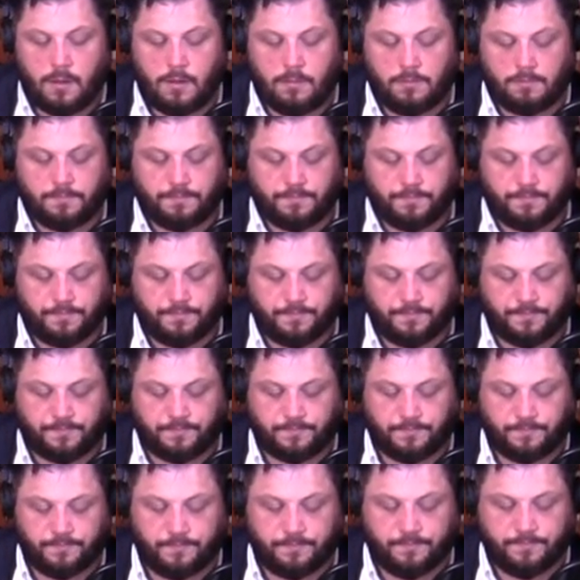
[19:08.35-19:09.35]

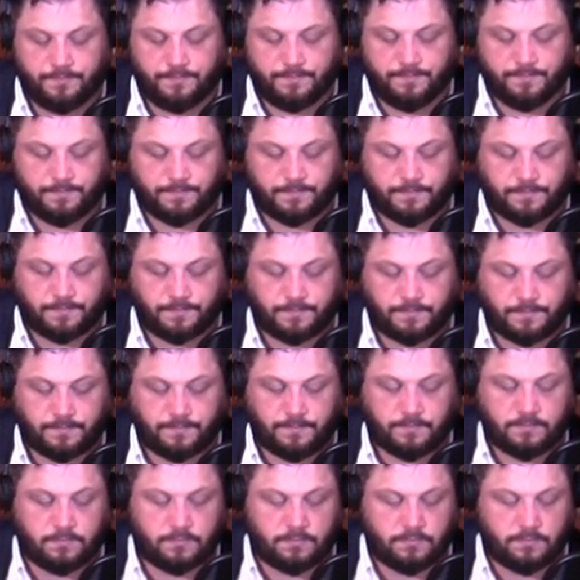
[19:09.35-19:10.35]

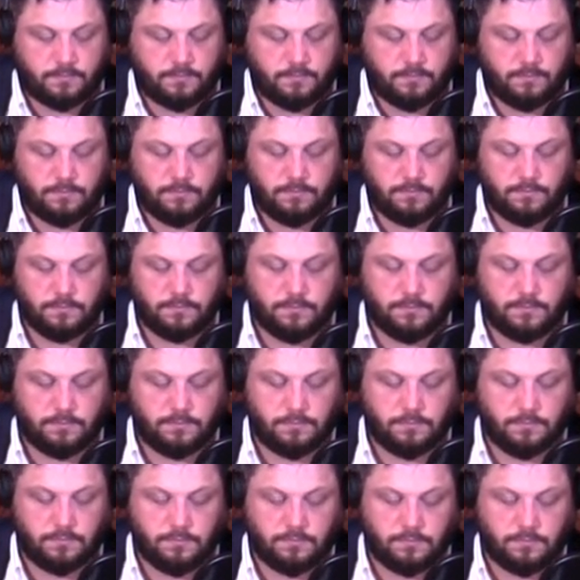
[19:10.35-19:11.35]

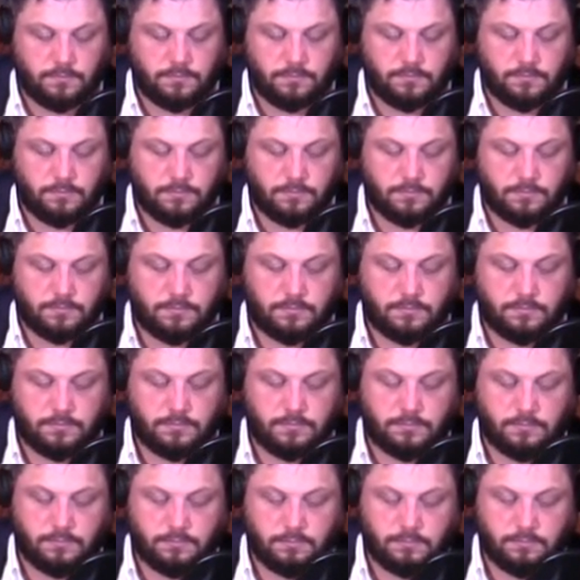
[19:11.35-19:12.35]

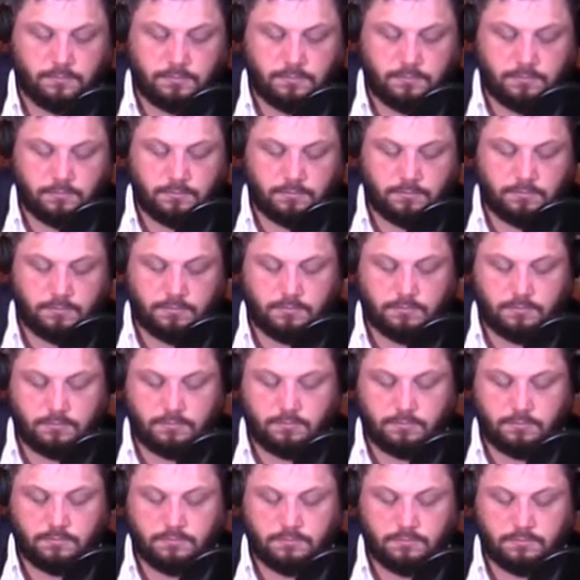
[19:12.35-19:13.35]

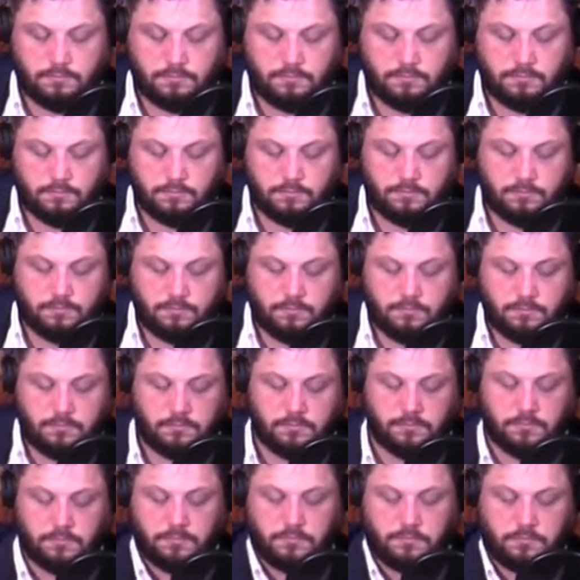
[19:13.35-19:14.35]

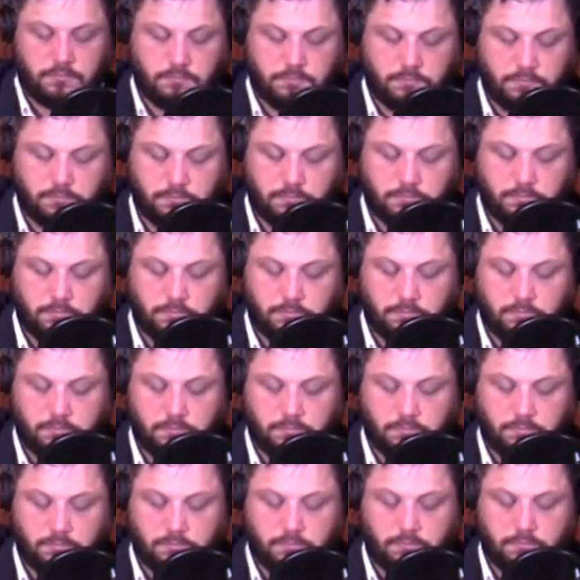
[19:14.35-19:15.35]

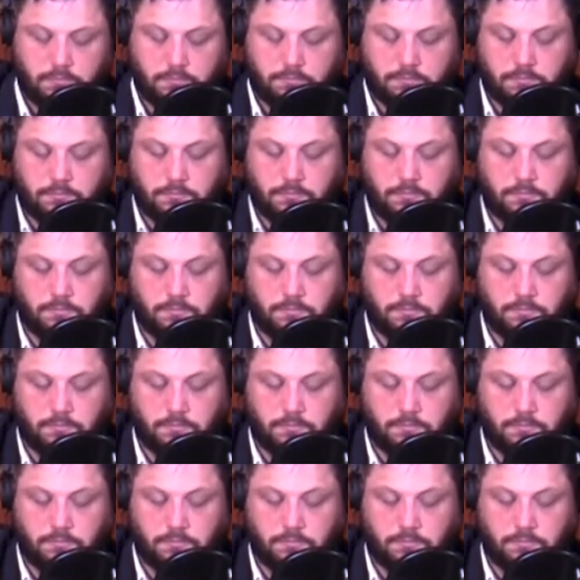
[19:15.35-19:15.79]
This person isn't speaking.